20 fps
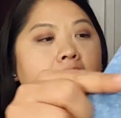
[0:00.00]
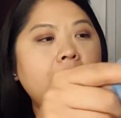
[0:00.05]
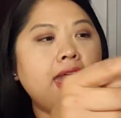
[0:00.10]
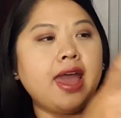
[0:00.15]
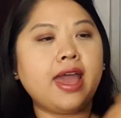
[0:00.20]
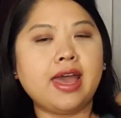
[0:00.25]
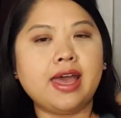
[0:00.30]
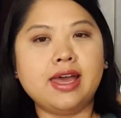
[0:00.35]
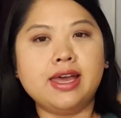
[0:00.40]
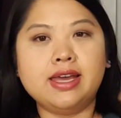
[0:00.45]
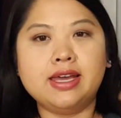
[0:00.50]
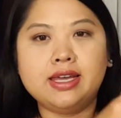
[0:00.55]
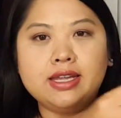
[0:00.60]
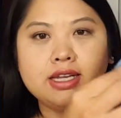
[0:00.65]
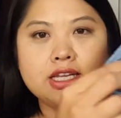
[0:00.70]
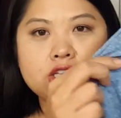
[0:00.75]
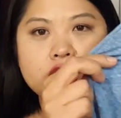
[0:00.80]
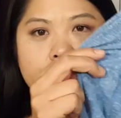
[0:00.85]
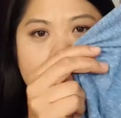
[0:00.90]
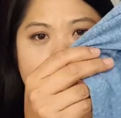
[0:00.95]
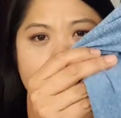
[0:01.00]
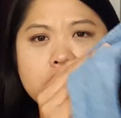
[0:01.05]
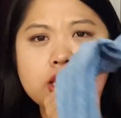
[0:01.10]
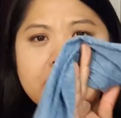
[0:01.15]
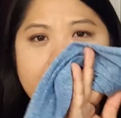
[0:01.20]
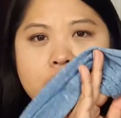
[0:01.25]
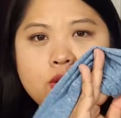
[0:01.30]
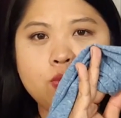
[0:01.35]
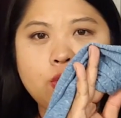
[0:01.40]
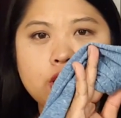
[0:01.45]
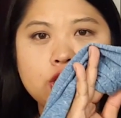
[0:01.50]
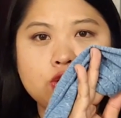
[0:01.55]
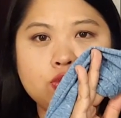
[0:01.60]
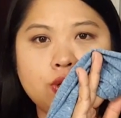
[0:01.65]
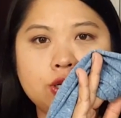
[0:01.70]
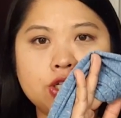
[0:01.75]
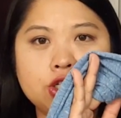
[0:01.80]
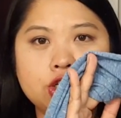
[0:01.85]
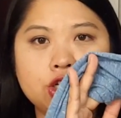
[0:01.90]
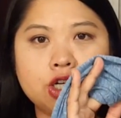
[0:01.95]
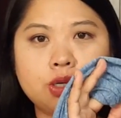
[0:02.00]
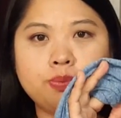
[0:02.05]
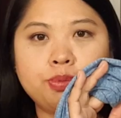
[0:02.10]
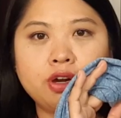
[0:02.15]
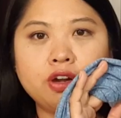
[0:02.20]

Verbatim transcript: and it's just a lightweight sweatshirt